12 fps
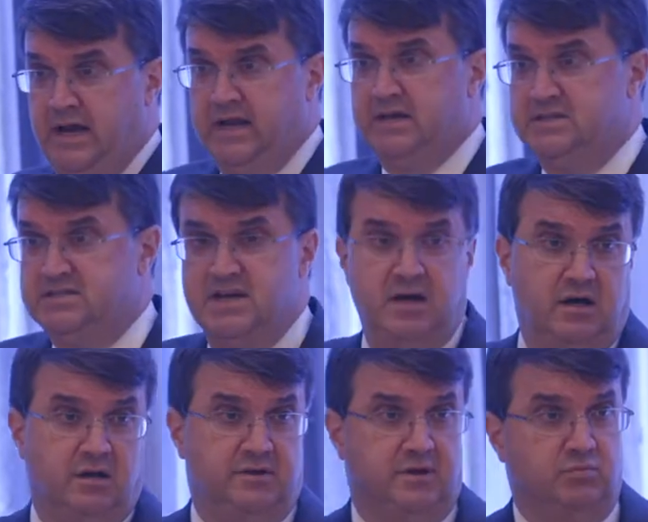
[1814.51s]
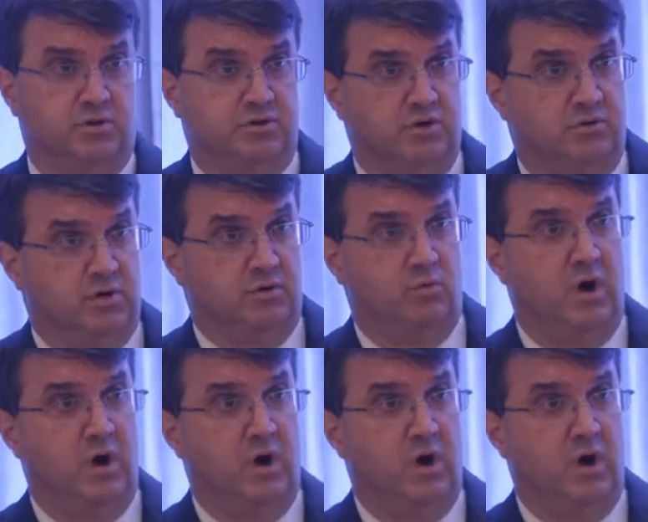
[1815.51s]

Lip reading: I can tell that we're doing